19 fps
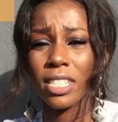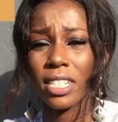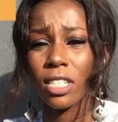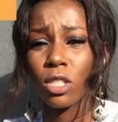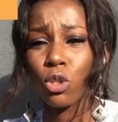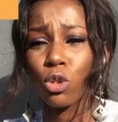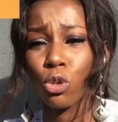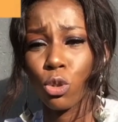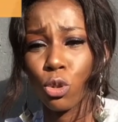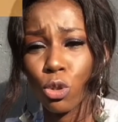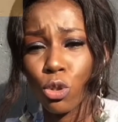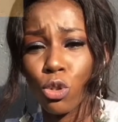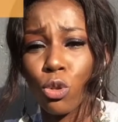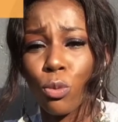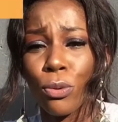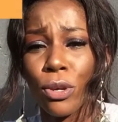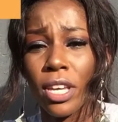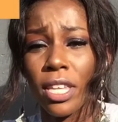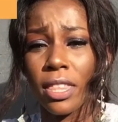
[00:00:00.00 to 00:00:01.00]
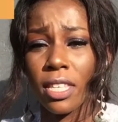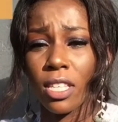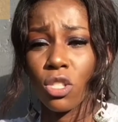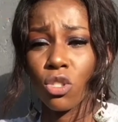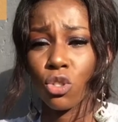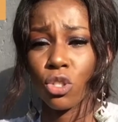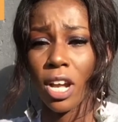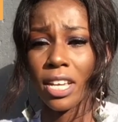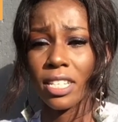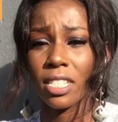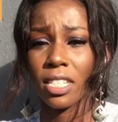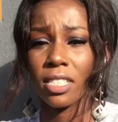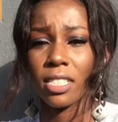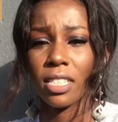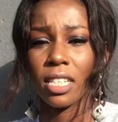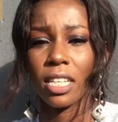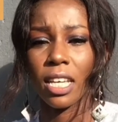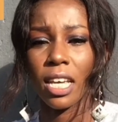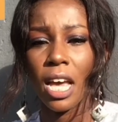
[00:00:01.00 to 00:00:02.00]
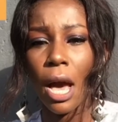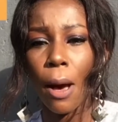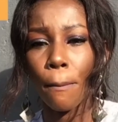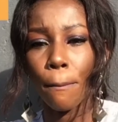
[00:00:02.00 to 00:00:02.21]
didn't choose to be in this tragedy,